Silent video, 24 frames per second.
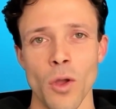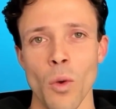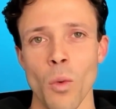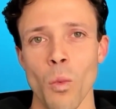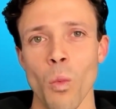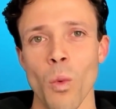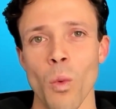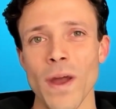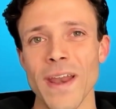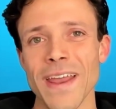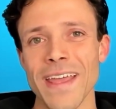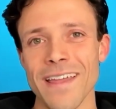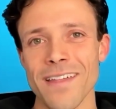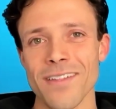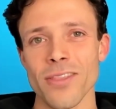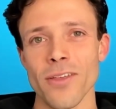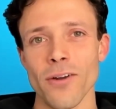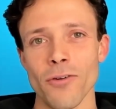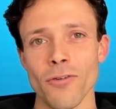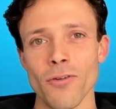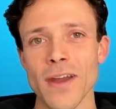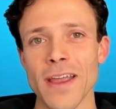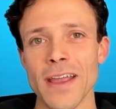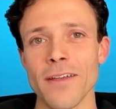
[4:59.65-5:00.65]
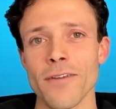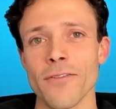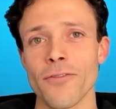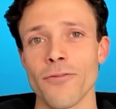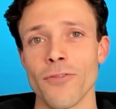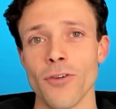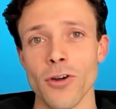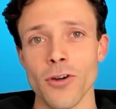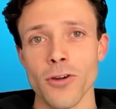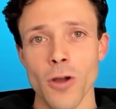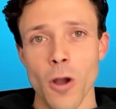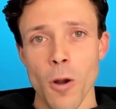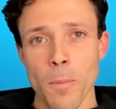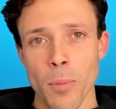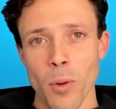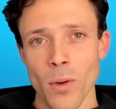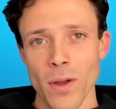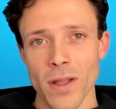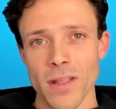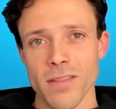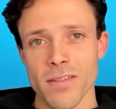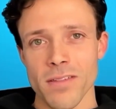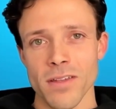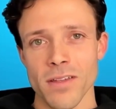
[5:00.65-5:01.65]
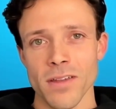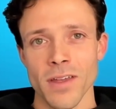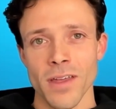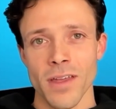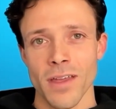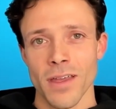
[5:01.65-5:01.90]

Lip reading: What is the rate for no points?